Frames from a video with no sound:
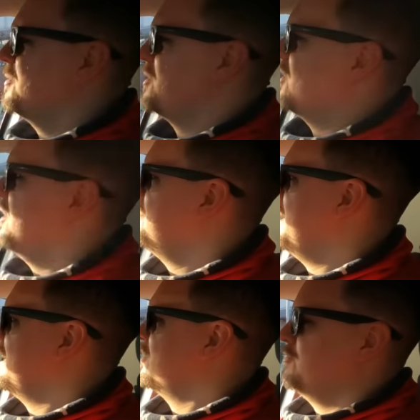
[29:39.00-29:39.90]
We got a
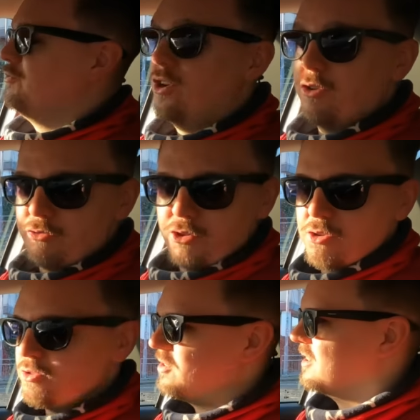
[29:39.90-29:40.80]
bag full of
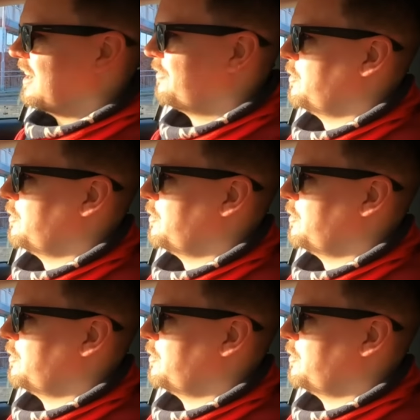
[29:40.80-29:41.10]
food. I